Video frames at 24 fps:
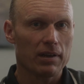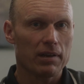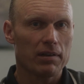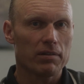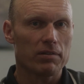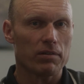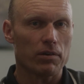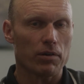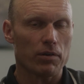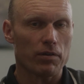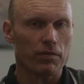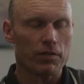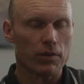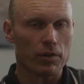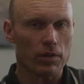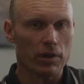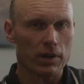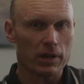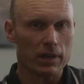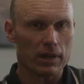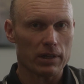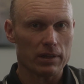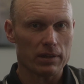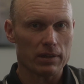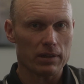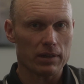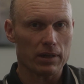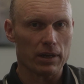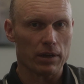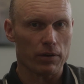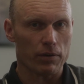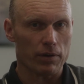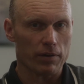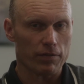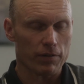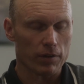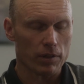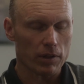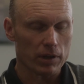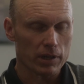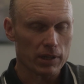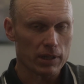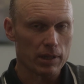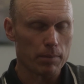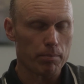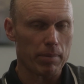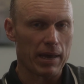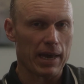So if you look at
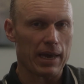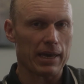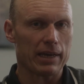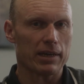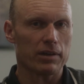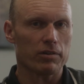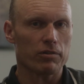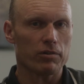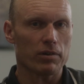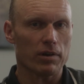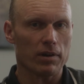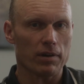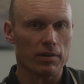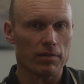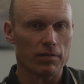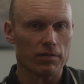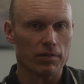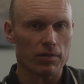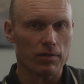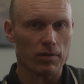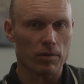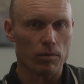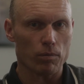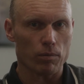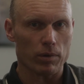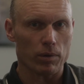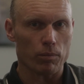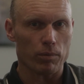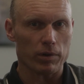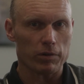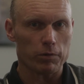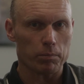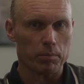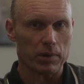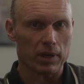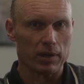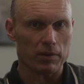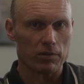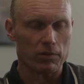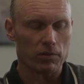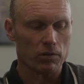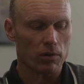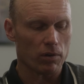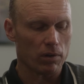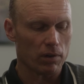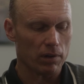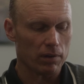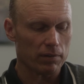the package of what's being
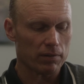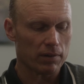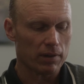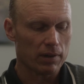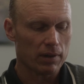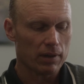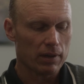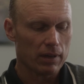sold,